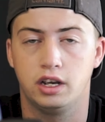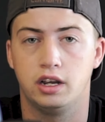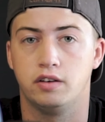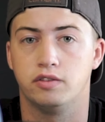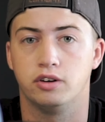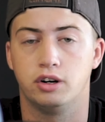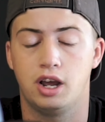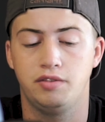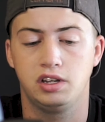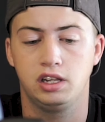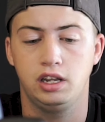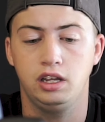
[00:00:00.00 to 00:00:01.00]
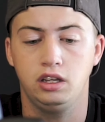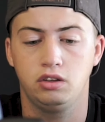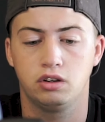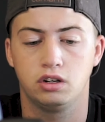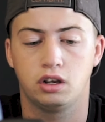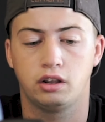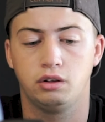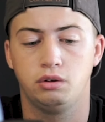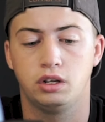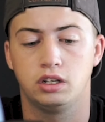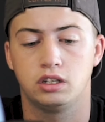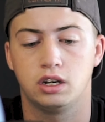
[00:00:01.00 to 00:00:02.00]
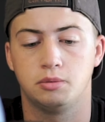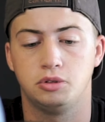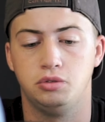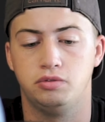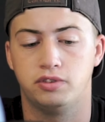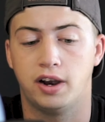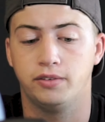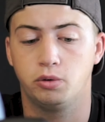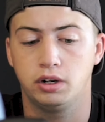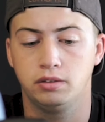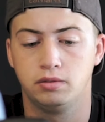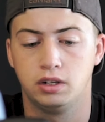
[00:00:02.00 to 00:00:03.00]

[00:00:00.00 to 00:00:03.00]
and for heavy cleaning, you can dilute it up to 5:1.